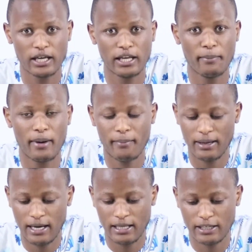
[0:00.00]
remember
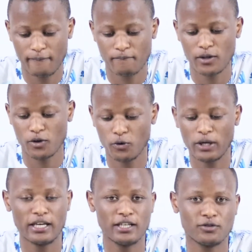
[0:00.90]
that you
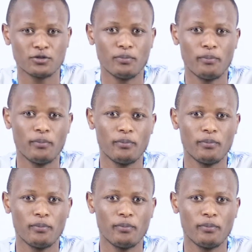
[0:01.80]
will need to